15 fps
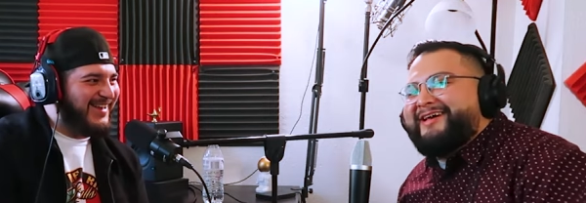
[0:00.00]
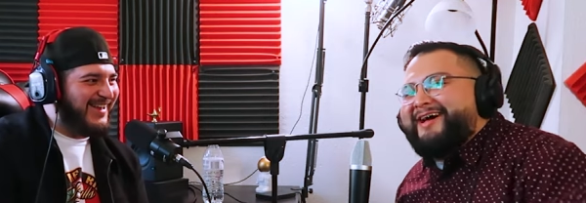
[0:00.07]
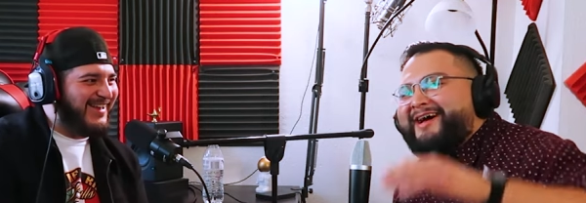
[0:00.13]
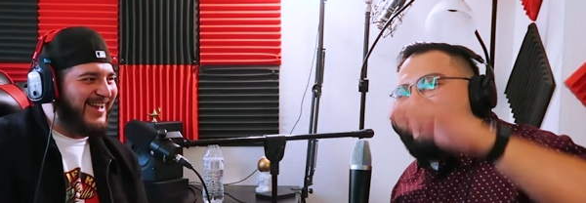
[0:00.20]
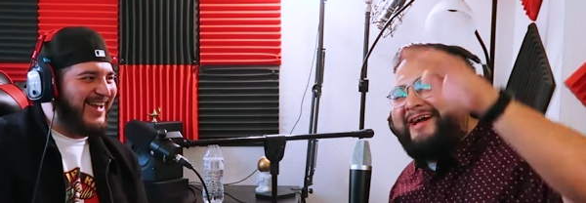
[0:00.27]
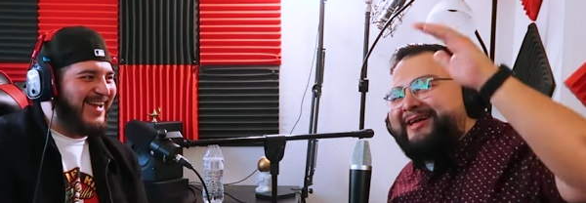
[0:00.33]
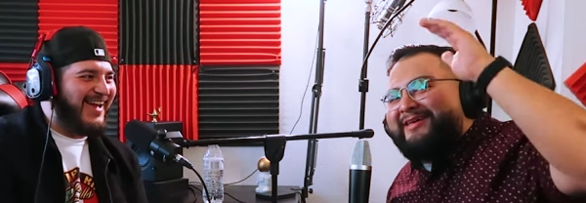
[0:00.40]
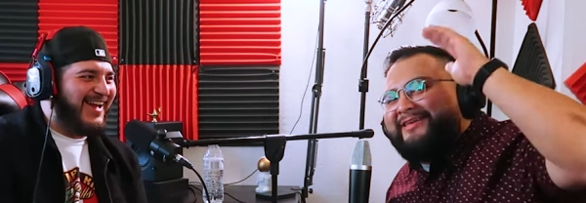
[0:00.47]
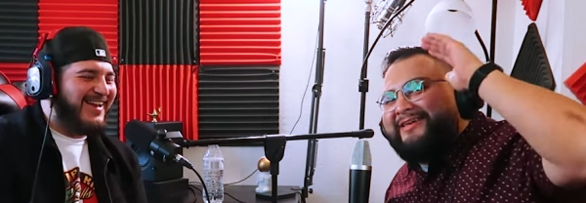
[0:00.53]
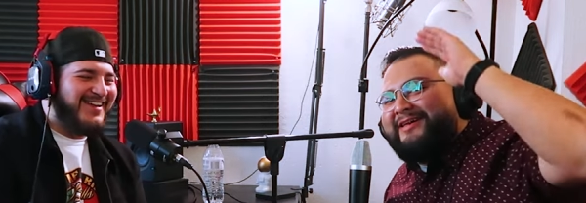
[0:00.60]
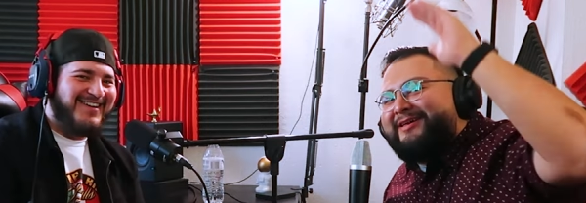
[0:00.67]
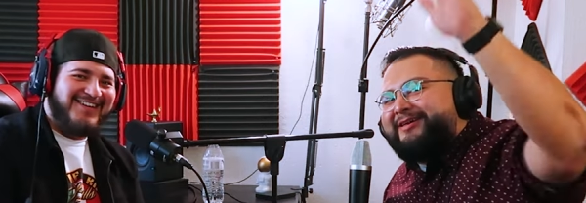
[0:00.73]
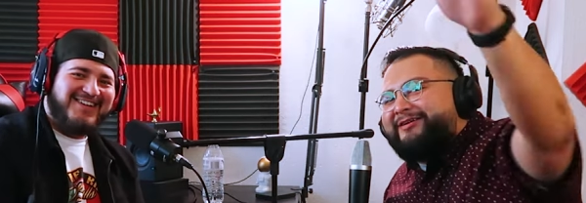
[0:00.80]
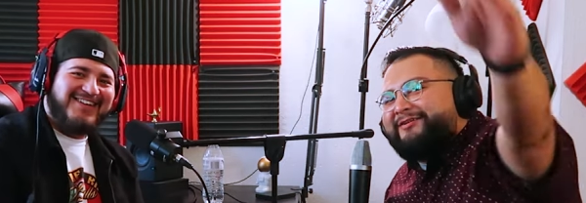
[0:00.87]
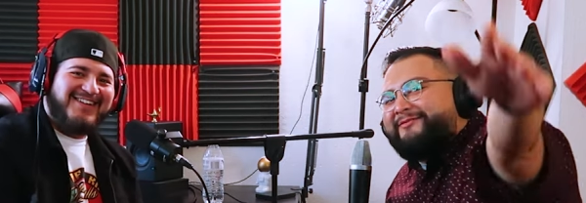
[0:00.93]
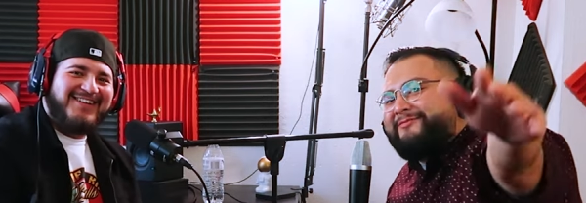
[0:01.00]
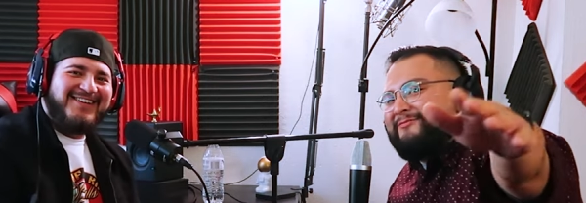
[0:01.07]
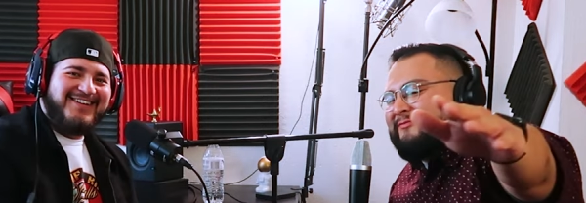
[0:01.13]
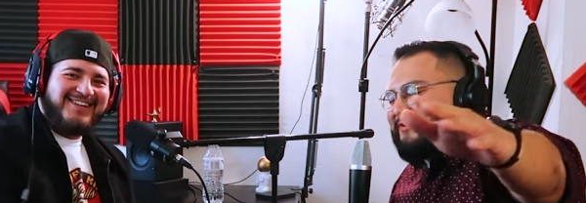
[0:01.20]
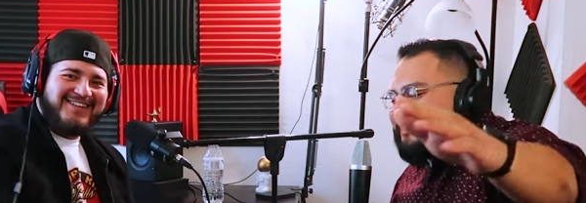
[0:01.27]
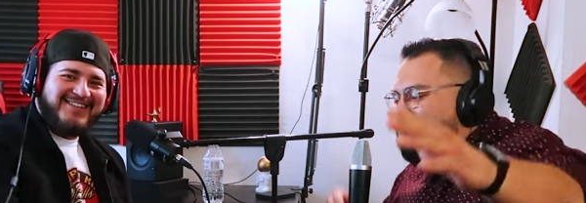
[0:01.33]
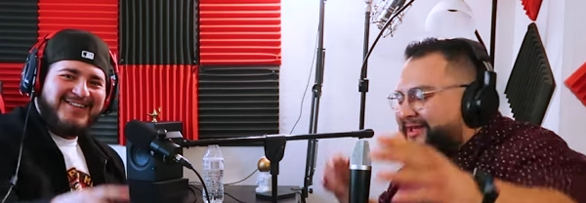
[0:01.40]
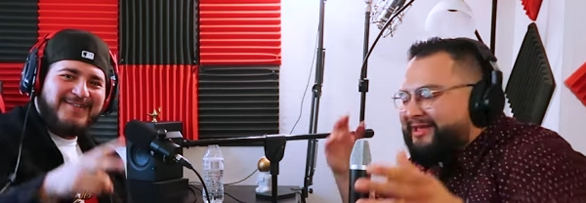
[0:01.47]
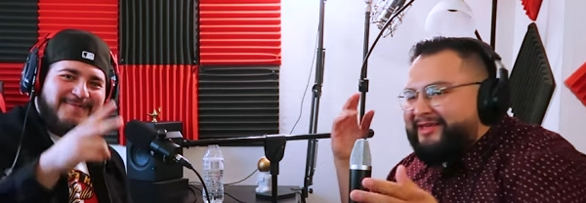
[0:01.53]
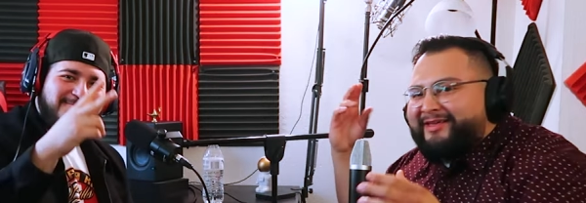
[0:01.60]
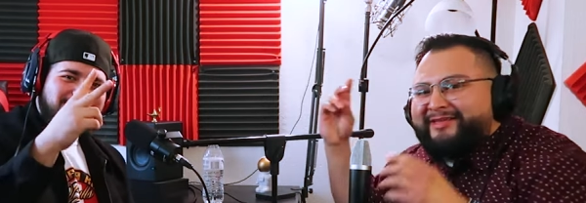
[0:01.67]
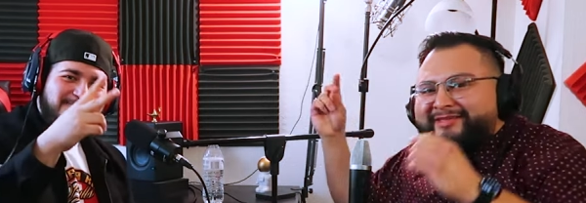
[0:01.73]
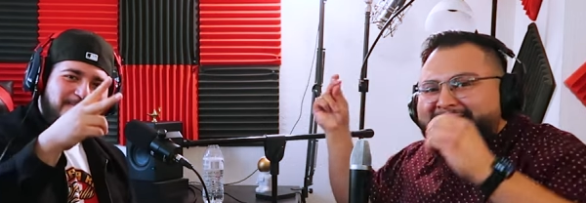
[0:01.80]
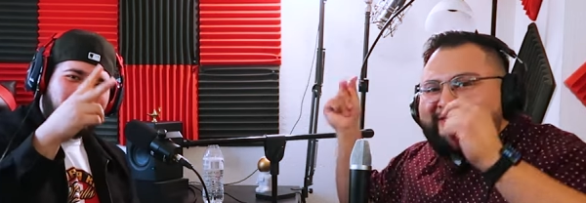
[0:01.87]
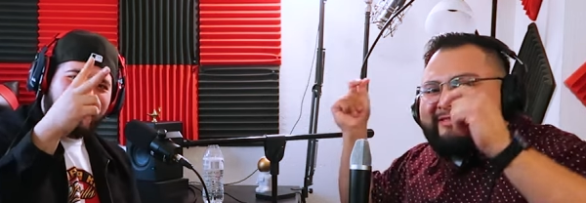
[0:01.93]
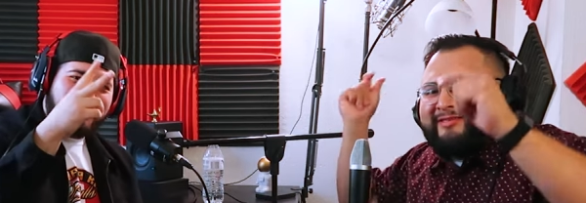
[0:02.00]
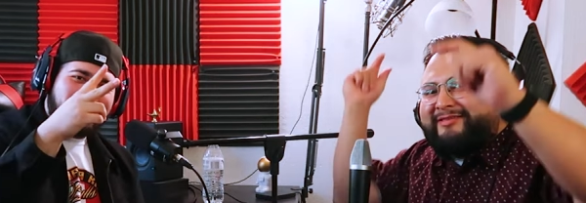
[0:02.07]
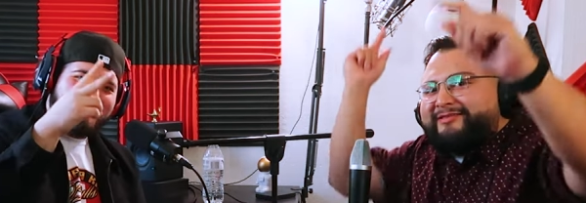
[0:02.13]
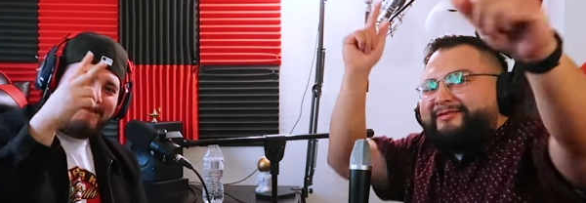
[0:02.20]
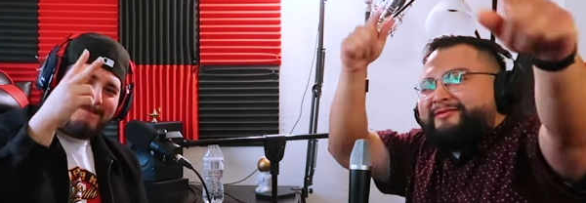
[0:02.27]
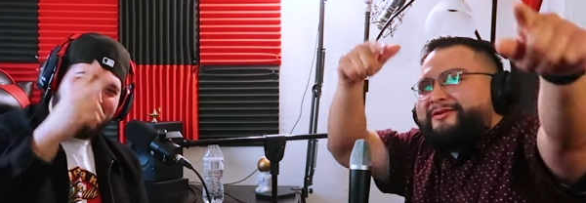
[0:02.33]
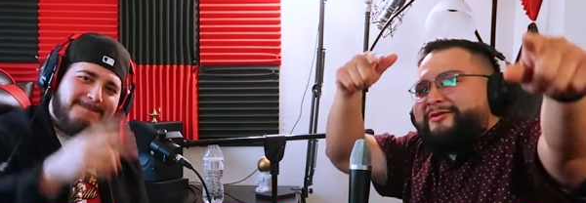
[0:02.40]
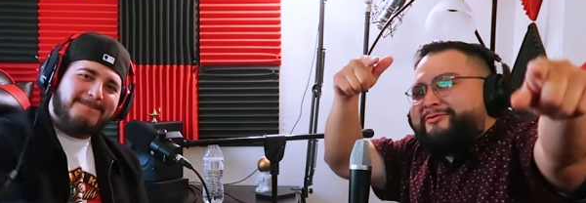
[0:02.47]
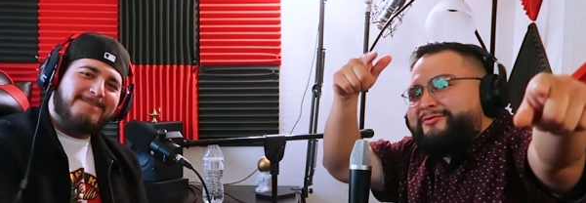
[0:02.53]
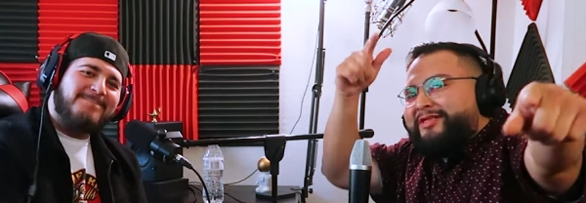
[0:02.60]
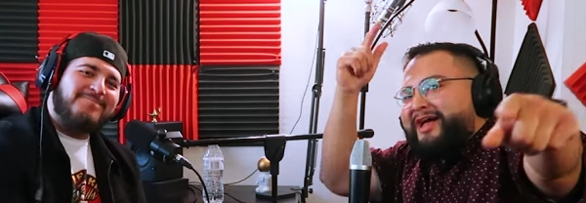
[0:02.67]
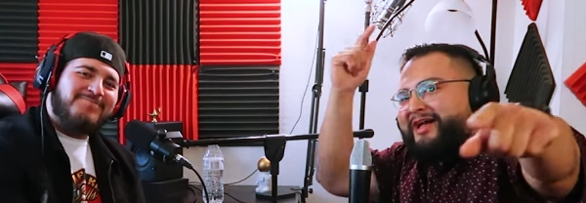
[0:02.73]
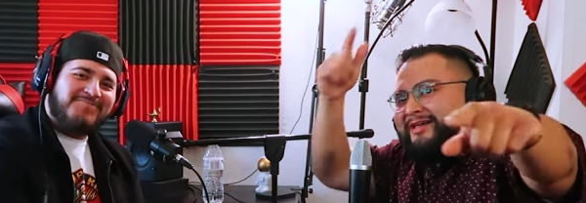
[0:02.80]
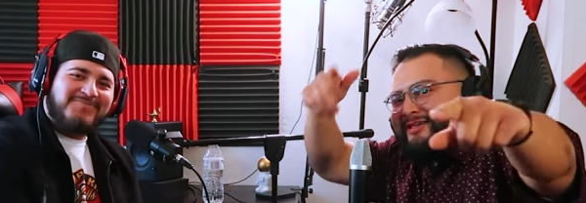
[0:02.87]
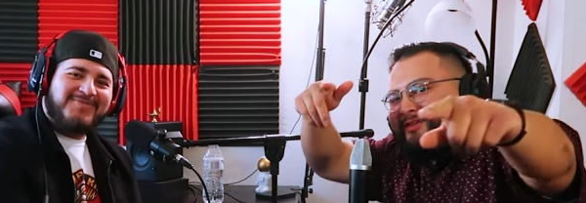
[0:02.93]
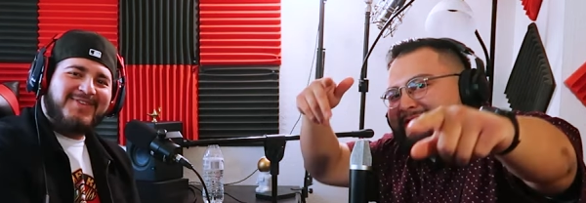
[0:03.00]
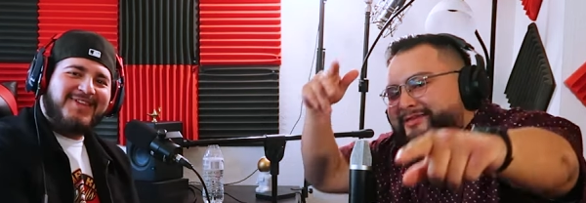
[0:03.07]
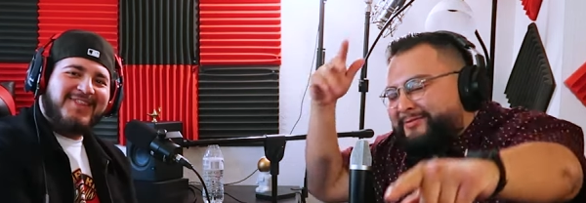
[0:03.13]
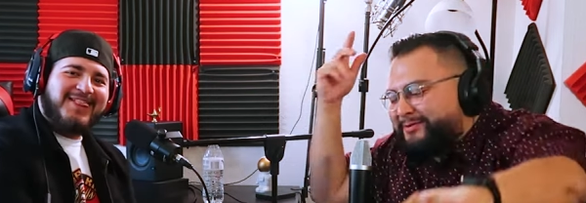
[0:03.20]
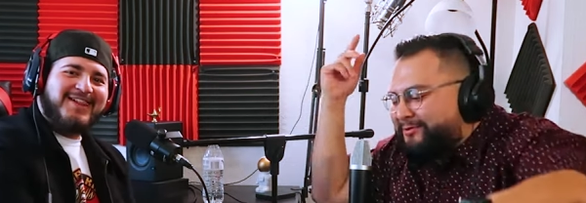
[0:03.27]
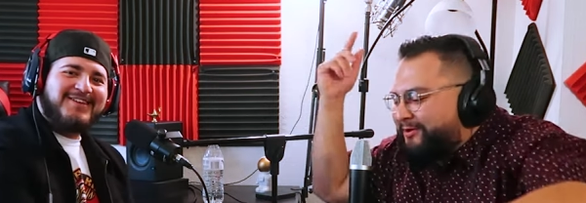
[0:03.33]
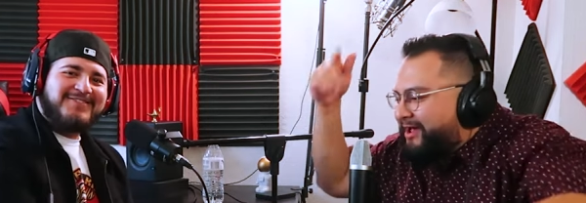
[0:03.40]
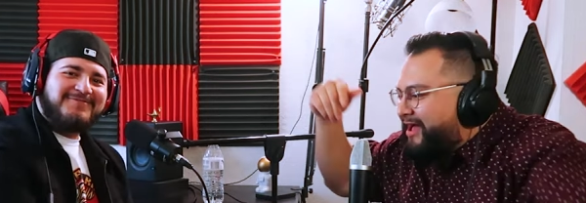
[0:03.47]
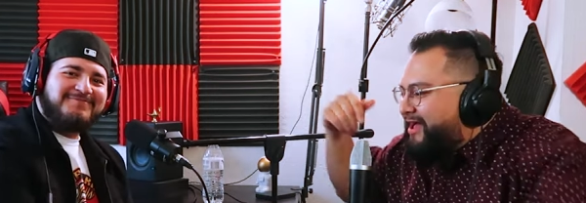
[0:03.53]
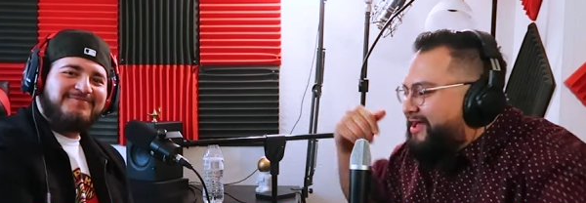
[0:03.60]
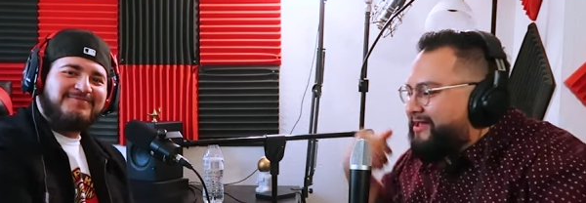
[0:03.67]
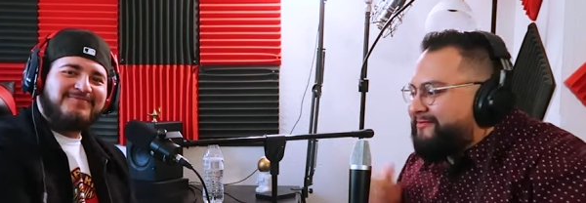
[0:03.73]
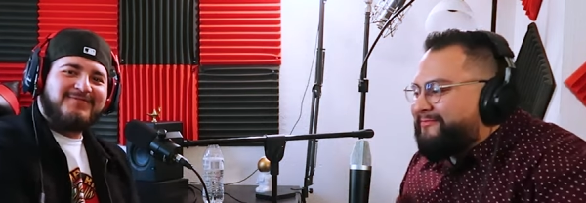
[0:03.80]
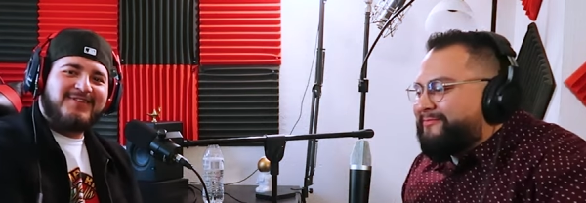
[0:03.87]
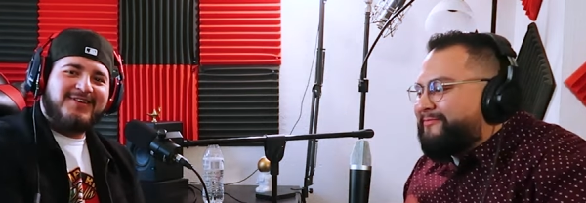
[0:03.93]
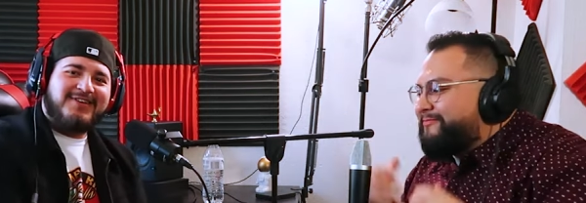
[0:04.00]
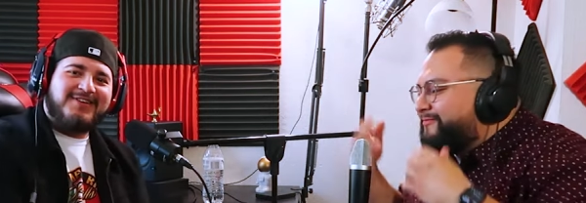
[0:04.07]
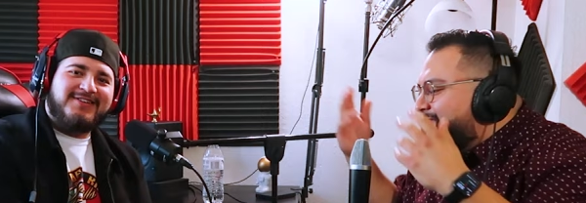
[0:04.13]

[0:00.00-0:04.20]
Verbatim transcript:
Speaker 1: right. Fucking go like, subscribe.